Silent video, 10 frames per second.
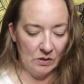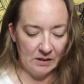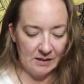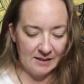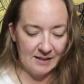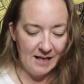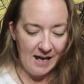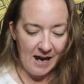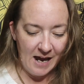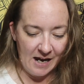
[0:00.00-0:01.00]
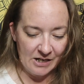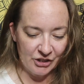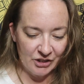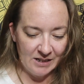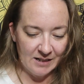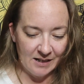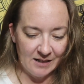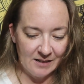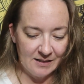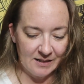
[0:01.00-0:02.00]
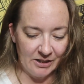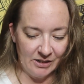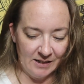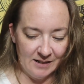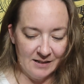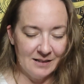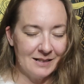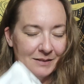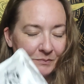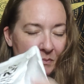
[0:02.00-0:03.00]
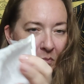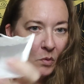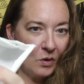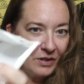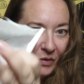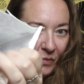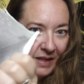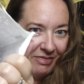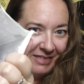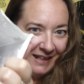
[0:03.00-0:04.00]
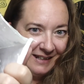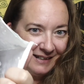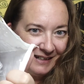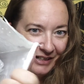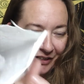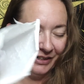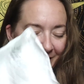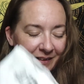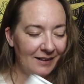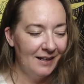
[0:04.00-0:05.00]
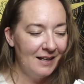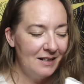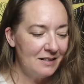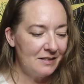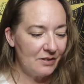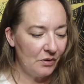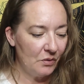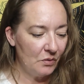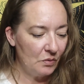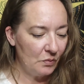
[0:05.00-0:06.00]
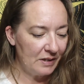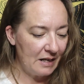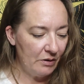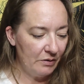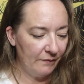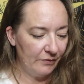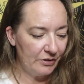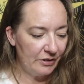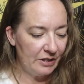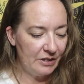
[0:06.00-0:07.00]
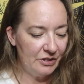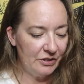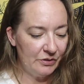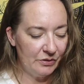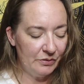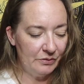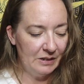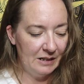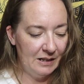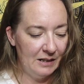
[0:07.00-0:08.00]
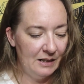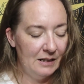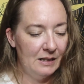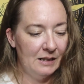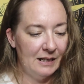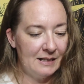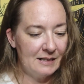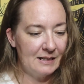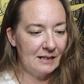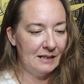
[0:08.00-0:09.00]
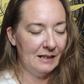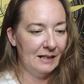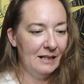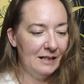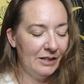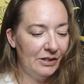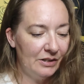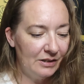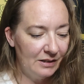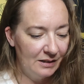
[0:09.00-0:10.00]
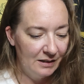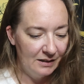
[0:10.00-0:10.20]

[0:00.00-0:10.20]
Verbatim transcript: course, as she does, there is more than one thing in here. So without further ado, let's get in here.